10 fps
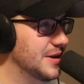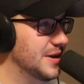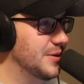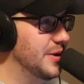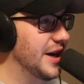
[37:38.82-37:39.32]

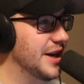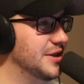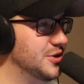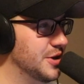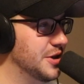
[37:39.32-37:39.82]
We had a
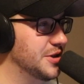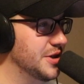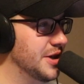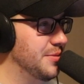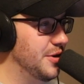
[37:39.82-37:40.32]
judge
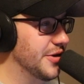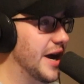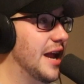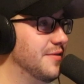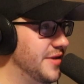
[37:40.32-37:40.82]
in music.
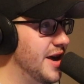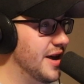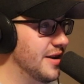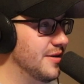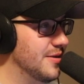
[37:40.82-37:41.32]
Out of
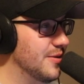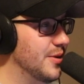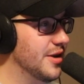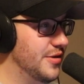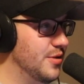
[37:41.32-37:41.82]
10, we
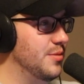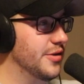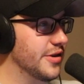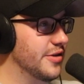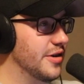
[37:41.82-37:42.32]
had 2
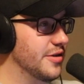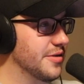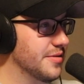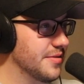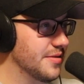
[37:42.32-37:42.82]
music
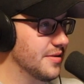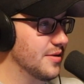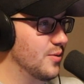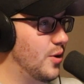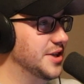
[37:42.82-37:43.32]
judges
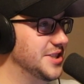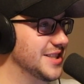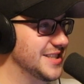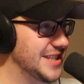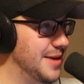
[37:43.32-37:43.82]
watching
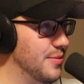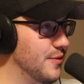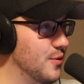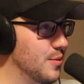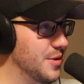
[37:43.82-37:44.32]
the same
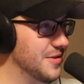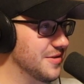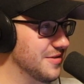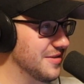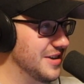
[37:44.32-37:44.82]

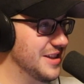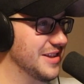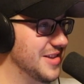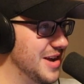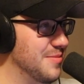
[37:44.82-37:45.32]
performance in the
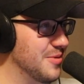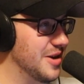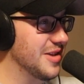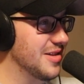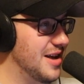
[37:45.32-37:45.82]
same
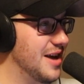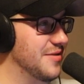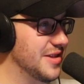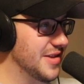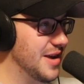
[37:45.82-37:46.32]
place, live
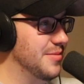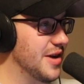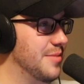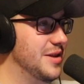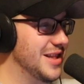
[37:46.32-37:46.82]
at the same
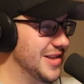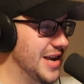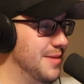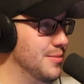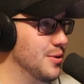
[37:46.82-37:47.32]
time, in the
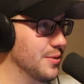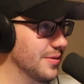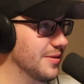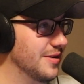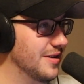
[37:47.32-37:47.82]
same
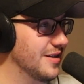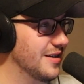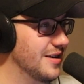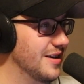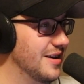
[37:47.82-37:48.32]
booth.
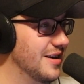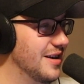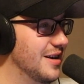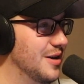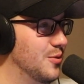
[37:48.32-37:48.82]
Mm-hmm.
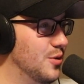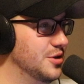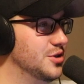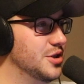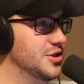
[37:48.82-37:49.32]

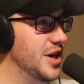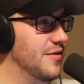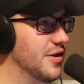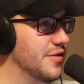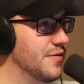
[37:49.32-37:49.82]
One judge gave
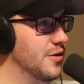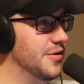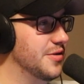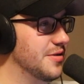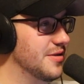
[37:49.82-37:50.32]
us
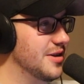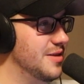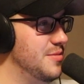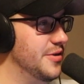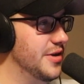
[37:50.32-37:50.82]
first
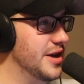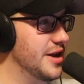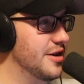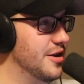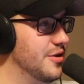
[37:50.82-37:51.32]
in music,
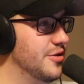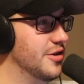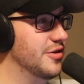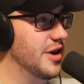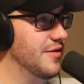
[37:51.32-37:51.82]
and another
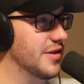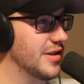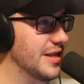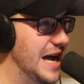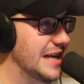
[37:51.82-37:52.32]
judge gave
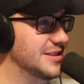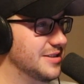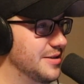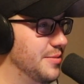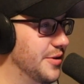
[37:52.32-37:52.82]
us
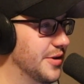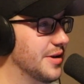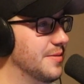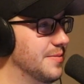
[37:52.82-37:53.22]
last in music.